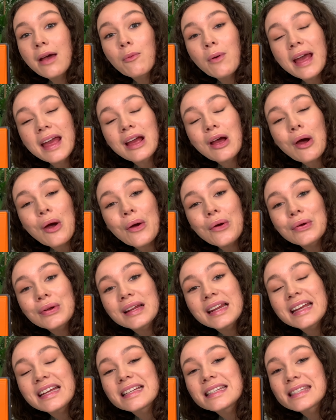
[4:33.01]
weighing
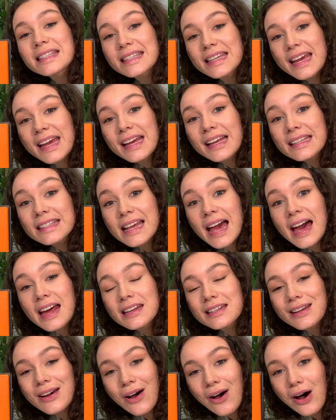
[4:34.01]
only
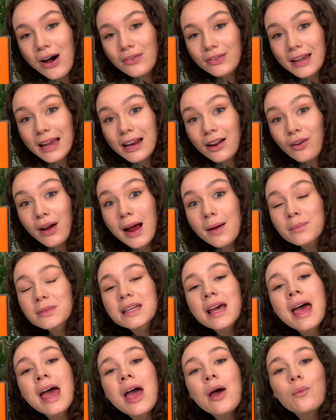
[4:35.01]
6.5 kilograms,
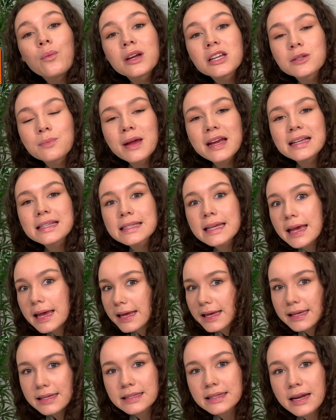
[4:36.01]
which makes it
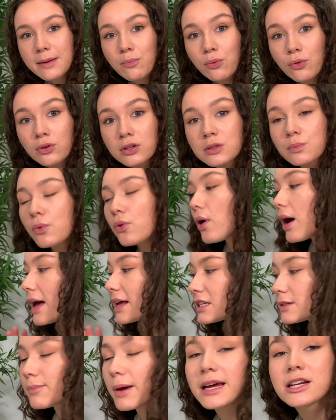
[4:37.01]
easily portable,
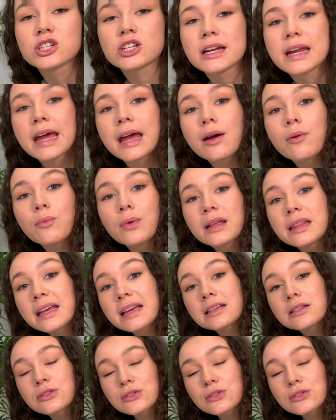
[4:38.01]
especially with its